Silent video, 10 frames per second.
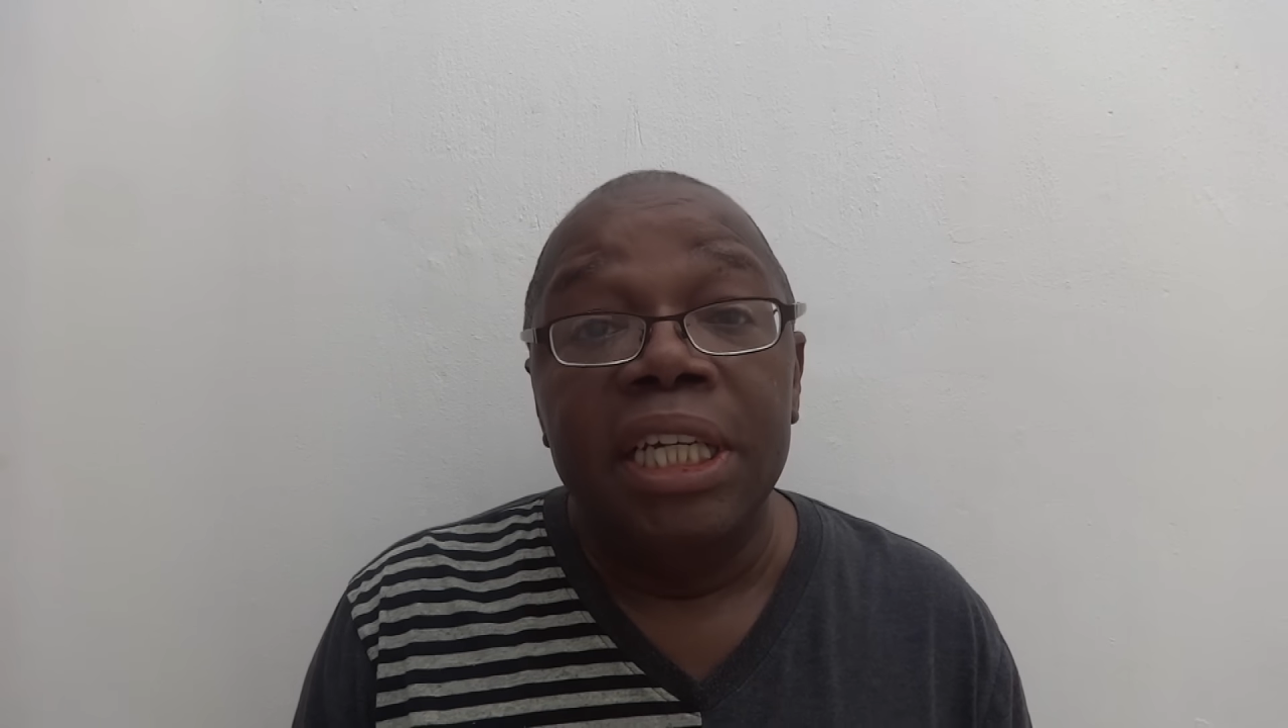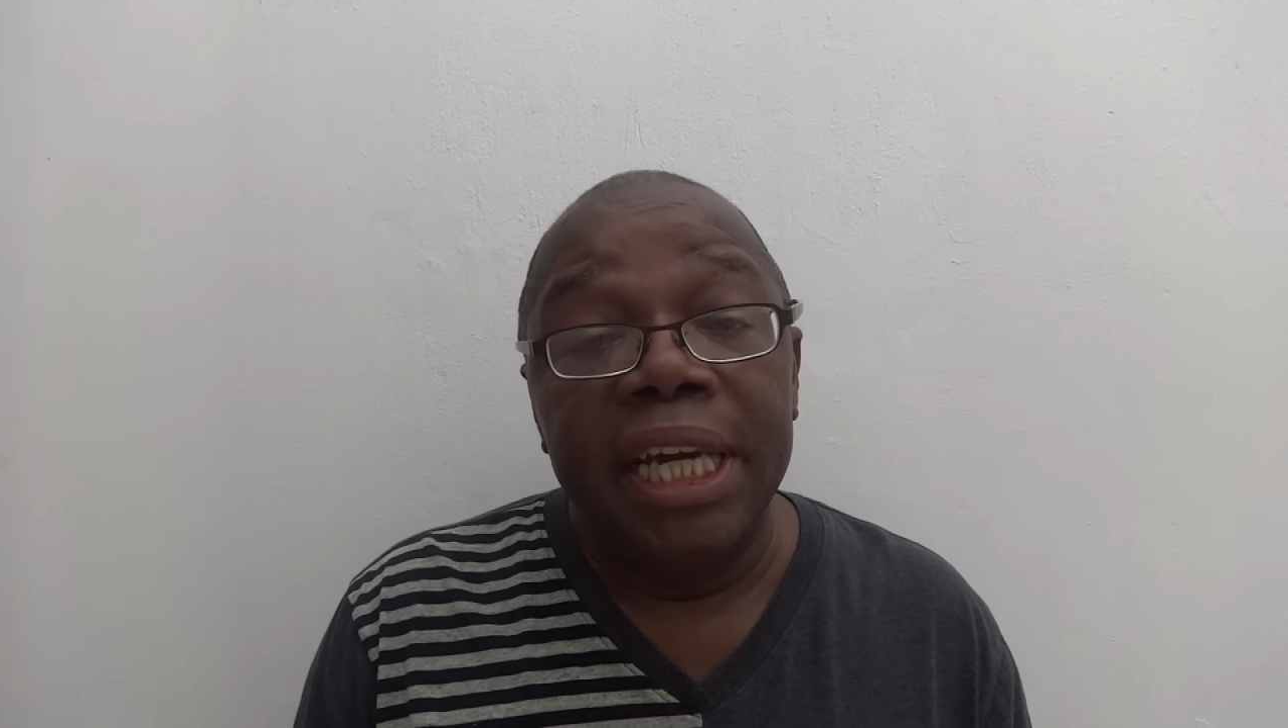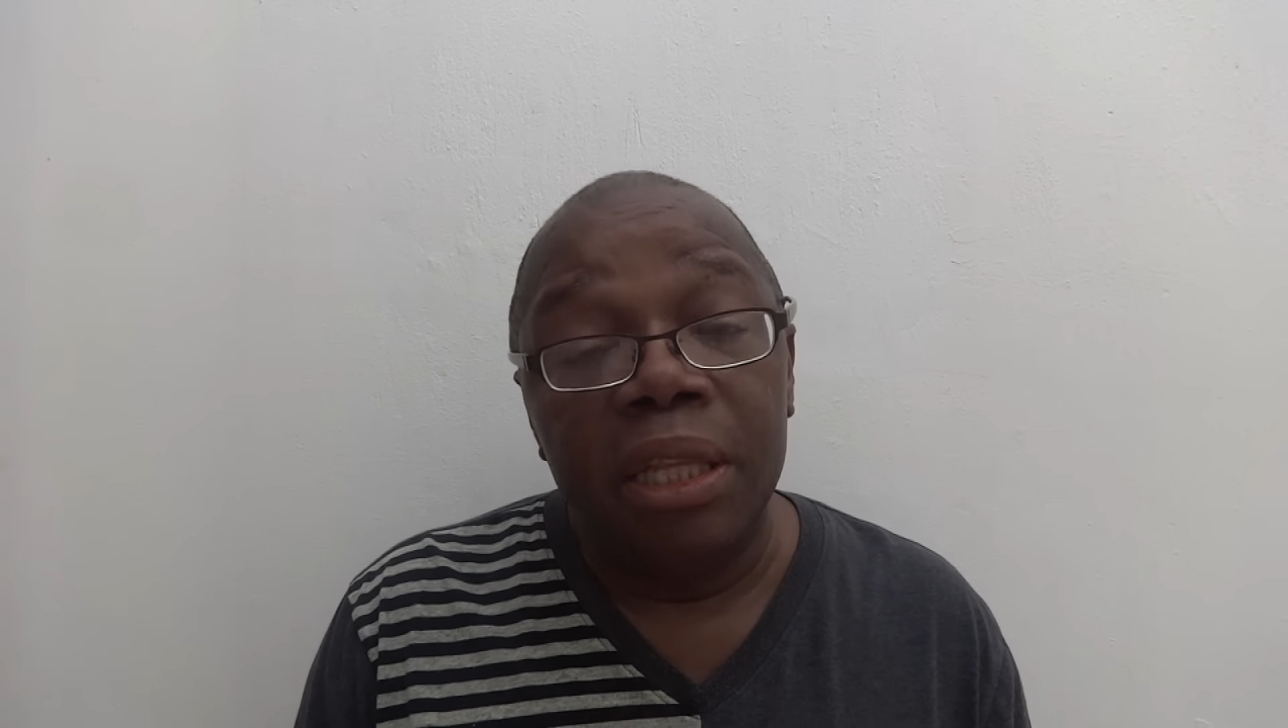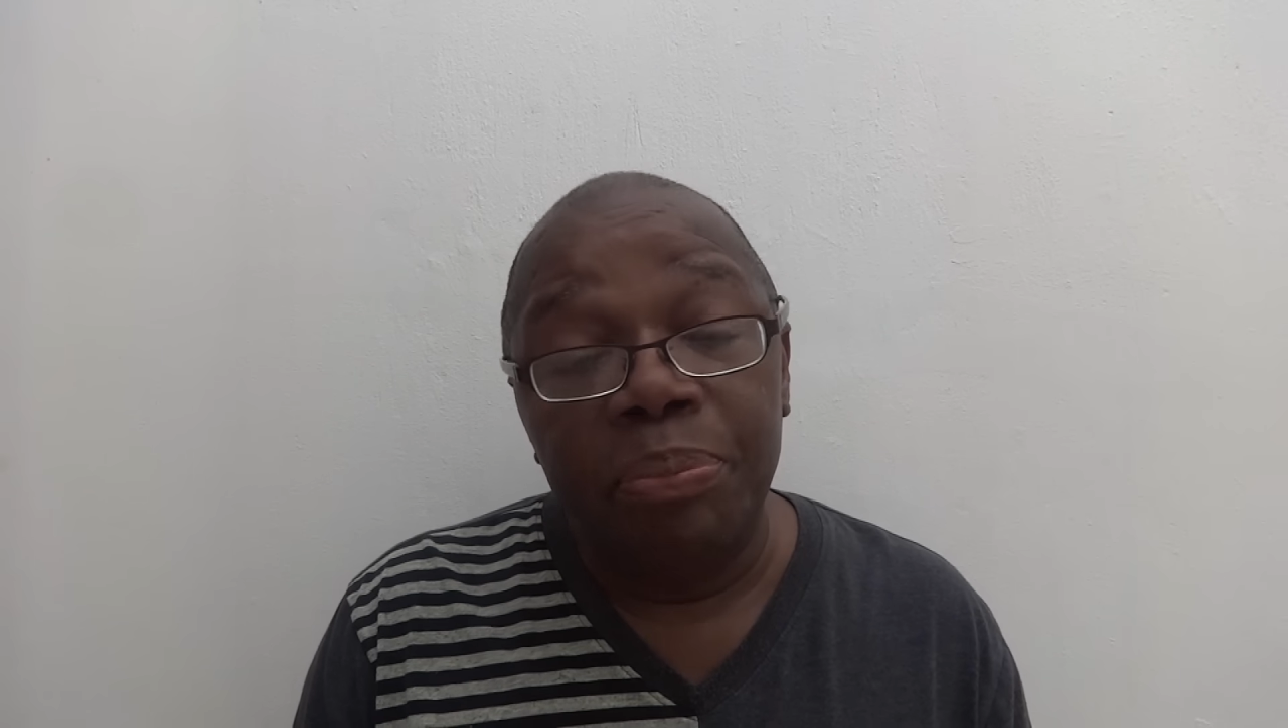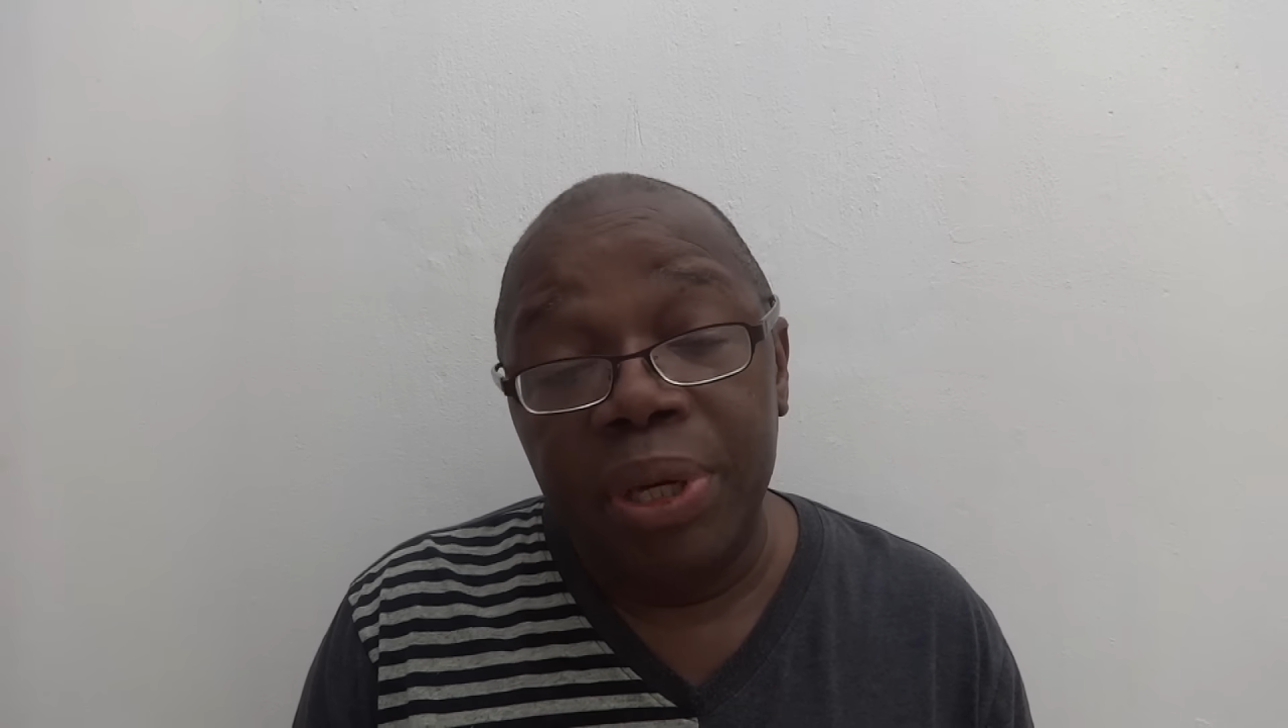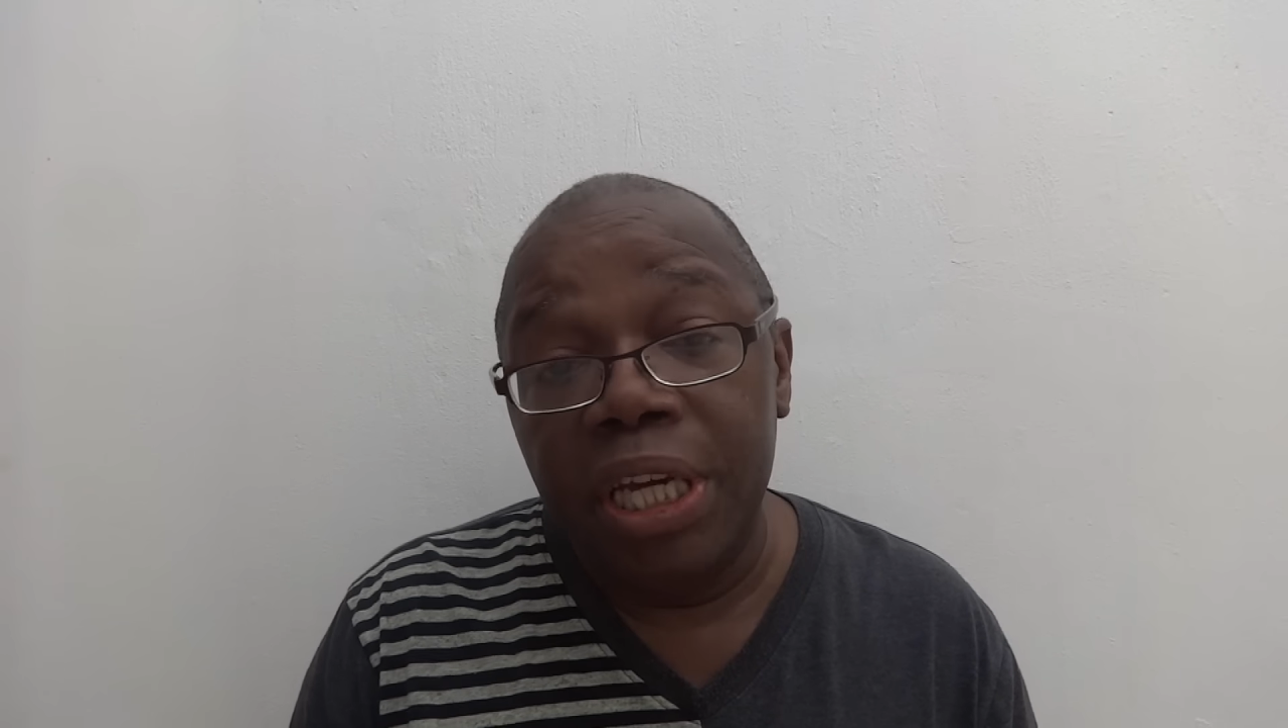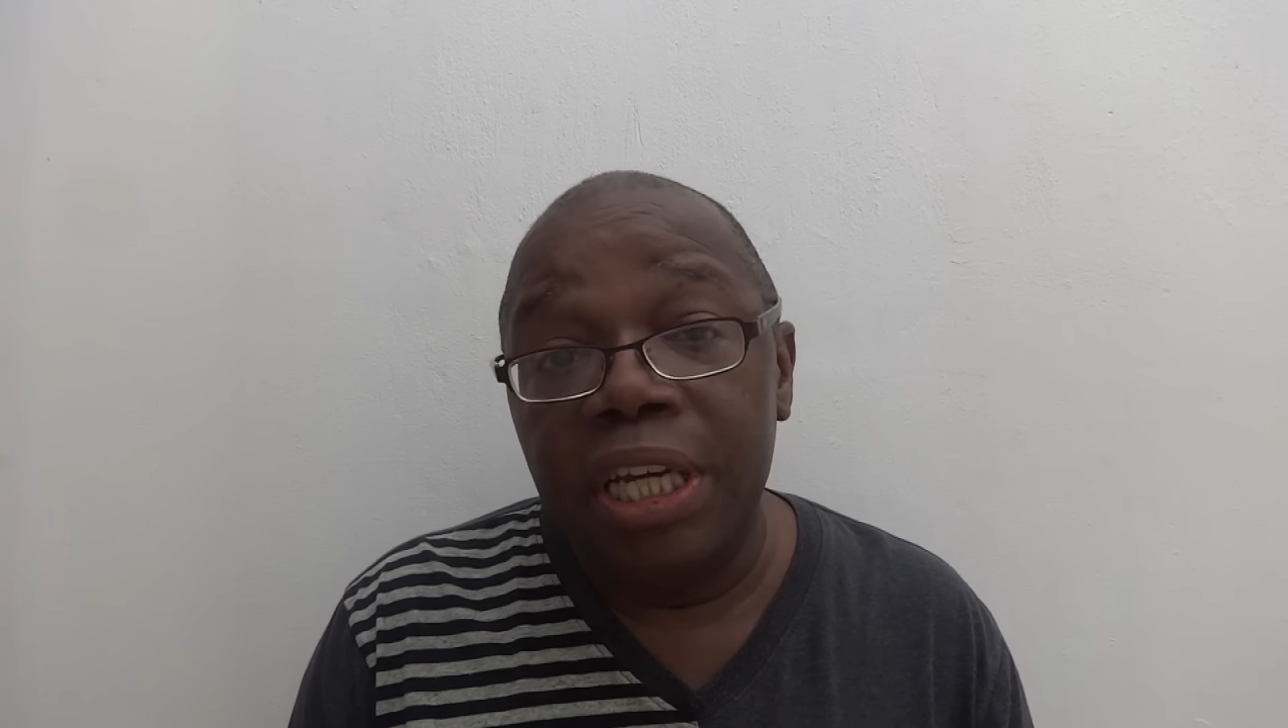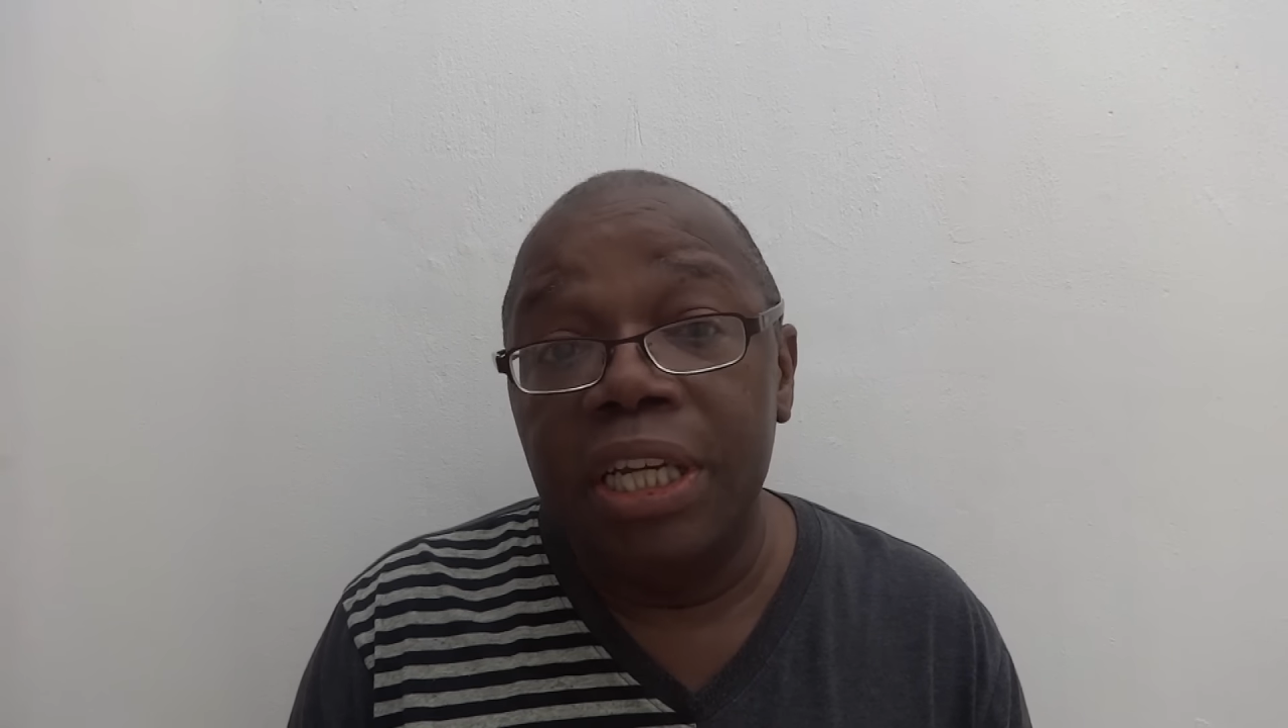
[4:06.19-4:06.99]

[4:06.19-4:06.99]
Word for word: He had to pay